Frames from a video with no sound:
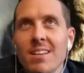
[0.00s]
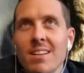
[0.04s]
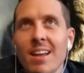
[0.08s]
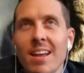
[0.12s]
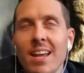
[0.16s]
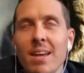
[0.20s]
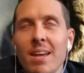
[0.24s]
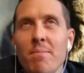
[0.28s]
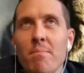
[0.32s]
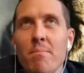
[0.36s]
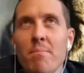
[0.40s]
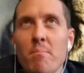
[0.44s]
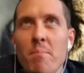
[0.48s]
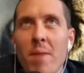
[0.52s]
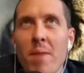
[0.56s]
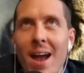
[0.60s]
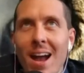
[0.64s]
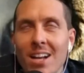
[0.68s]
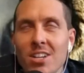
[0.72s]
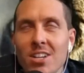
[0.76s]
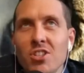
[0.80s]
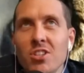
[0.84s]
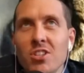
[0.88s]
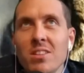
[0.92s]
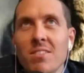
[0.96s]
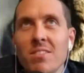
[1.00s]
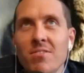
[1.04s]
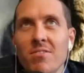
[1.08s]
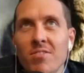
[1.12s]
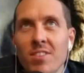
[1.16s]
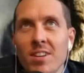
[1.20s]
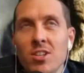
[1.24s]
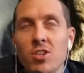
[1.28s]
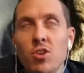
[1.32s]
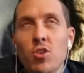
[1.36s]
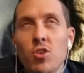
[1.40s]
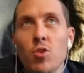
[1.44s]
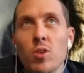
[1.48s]
the
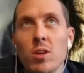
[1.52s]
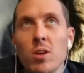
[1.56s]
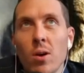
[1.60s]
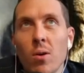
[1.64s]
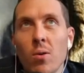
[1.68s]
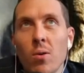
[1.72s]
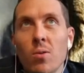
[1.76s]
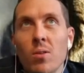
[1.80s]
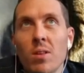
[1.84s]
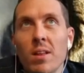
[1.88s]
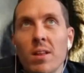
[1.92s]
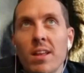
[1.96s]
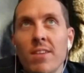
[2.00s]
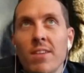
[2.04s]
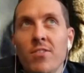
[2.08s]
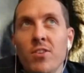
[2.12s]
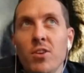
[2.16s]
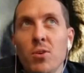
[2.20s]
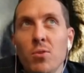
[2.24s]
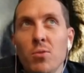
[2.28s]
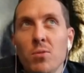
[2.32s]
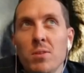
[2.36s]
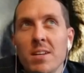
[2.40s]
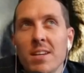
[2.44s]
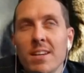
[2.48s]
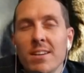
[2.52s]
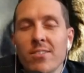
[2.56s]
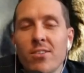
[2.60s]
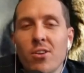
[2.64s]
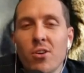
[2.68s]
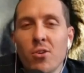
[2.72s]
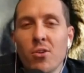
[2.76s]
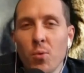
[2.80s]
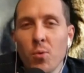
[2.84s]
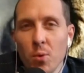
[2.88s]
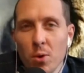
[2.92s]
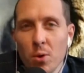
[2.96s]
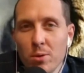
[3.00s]
vitriol if you did
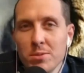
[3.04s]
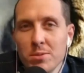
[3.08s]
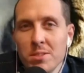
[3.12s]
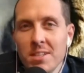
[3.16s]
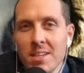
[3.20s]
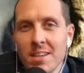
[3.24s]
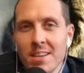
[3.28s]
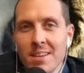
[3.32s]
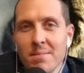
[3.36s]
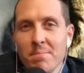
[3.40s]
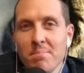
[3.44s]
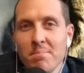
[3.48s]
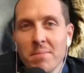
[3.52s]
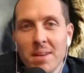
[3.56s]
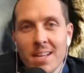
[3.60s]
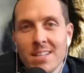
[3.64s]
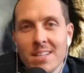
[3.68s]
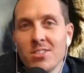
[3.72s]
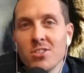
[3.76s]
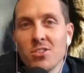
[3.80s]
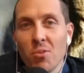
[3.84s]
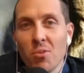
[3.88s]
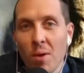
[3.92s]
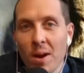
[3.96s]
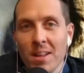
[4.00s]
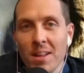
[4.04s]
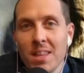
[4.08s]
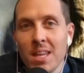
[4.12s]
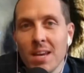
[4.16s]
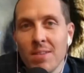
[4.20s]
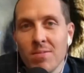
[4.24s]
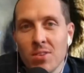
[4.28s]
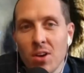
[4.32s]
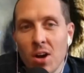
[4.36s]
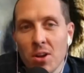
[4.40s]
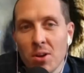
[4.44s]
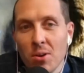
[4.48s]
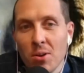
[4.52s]
Cruising meets Grand
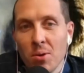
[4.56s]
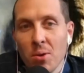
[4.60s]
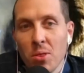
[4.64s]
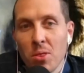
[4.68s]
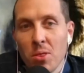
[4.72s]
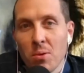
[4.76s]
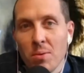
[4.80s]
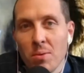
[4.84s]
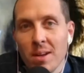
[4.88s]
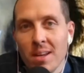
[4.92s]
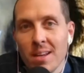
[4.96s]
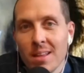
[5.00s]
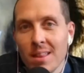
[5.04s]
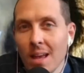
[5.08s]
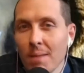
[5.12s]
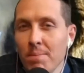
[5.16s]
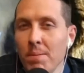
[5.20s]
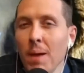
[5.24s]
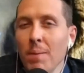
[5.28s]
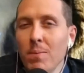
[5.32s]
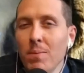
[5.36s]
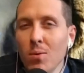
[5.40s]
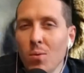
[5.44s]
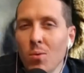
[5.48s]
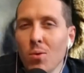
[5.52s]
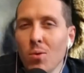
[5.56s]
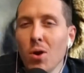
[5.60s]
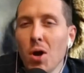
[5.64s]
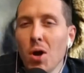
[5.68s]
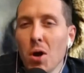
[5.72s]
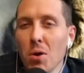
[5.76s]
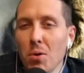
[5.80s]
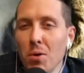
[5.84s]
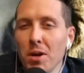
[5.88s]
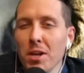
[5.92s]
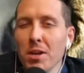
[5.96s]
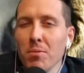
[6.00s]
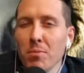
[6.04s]
Theft Auto 3. Like people were
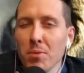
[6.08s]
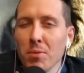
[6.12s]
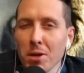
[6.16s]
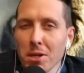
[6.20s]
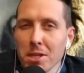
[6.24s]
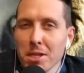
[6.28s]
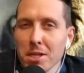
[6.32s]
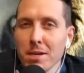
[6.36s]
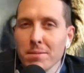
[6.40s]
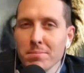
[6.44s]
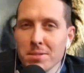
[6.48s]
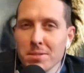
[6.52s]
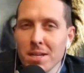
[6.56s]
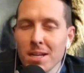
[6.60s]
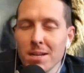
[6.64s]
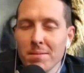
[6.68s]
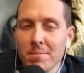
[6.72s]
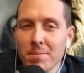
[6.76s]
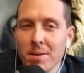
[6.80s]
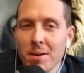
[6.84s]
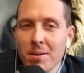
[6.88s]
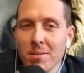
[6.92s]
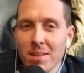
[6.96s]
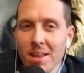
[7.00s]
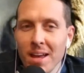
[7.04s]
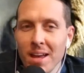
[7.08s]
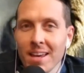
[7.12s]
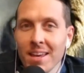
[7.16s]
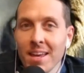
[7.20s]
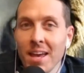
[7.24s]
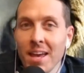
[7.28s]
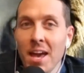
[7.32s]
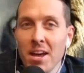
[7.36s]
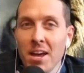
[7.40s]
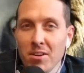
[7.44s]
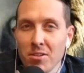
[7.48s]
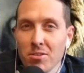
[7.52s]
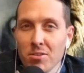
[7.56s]
already really upset about like
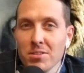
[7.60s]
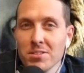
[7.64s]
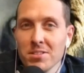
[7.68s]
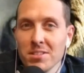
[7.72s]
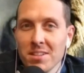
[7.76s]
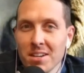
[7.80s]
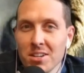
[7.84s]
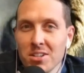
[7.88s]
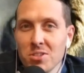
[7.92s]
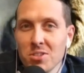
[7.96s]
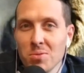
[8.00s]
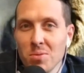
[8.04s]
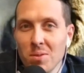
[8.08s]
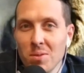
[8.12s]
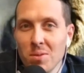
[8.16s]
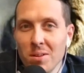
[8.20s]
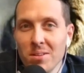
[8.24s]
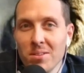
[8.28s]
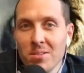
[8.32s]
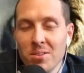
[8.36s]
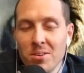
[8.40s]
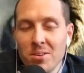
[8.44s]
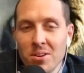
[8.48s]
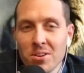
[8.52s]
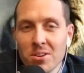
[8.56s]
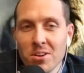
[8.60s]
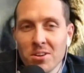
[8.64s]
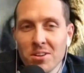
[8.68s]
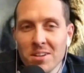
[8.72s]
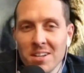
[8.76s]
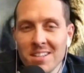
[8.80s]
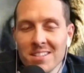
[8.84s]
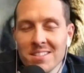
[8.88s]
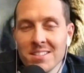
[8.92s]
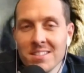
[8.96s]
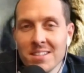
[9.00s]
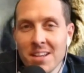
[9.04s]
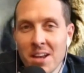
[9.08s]
heterosexual
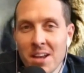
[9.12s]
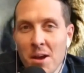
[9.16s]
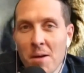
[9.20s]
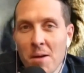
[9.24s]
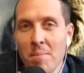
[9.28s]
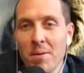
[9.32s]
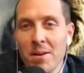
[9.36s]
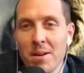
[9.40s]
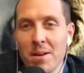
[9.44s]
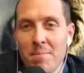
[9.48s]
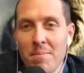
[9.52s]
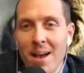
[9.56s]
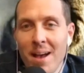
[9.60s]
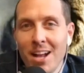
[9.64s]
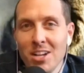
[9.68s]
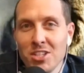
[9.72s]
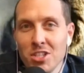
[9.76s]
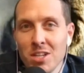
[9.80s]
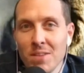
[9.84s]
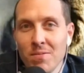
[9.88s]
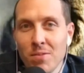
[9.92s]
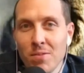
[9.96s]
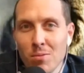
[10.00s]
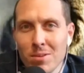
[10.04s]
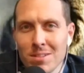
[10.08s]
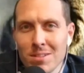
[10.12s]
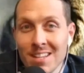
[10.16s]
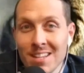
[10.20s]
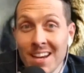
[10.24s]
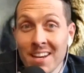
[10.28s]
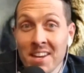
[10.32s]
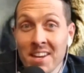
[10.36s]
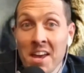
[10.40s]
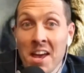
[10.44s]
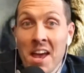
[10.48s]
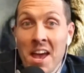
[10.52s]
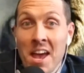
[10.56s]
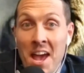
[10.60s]
hookerness, but imagine if it was
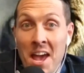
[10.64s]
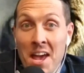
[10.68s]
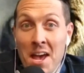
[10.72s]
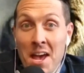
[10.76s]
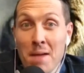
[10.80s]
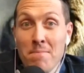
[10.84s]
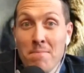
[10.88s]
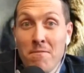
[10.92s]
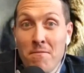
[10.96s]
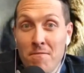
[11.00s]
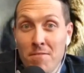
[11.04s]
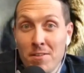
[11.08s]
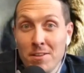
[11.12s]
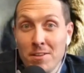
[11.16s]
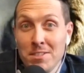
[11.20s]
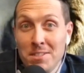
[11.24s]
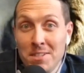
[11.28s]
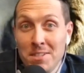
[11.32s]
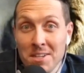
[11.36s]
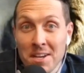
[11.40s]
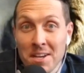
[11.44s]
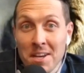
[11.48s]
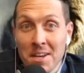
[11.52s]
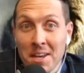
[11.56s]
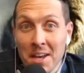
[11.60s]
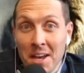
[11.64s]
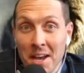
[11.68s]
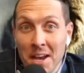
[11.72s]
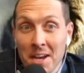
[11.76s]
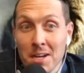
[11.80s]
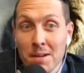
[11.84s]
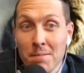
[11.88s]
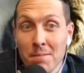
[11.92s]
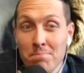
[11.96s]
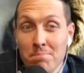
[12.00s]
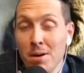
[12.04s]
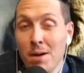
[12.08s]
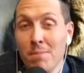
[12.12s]
like, hey, I'm fisting a guy in
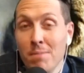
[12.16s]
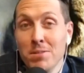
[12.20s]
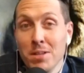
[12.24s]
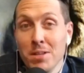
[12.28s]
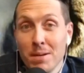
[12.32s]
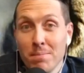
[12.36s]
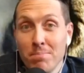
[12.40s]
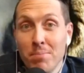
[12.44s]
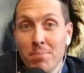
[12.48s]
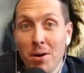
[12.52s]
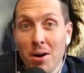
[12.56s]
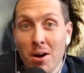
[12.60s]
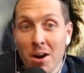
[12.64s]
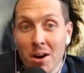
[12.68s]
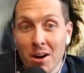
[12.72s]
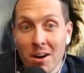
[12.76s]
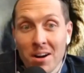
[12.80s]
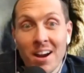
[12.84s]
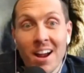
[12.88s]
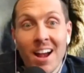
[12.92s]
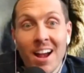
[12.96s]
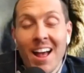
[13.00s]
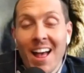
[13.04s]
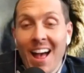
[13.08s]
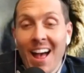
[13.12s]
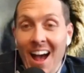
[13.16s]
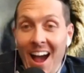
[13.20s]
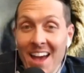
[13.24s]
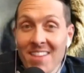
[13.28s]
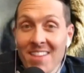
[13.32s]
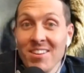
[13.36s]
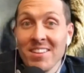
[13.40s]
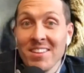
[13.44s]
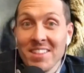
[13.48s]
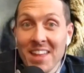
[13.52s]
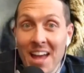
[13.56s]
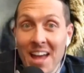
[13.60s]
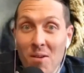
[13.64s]
a public bar. I
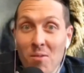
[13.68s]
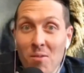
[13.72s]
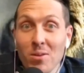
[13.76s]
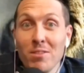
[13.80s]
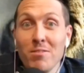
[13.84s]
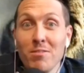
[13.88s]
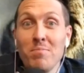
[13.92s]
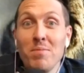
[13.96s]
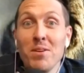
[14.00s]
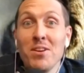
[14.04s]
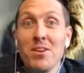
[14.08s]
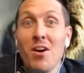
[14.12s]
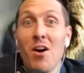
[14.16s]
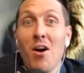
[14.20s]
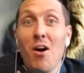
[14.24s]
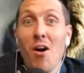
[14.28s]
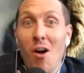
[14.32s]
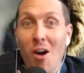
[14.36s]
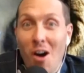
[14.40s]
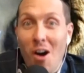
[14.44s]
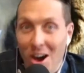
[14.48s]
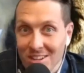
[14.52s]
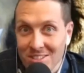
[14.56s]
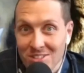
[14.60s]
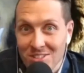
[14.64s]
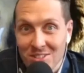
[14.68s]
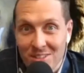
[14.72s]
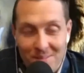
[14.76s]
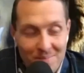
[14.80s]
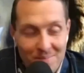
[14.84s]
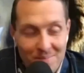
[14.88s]
think that would have been awesome.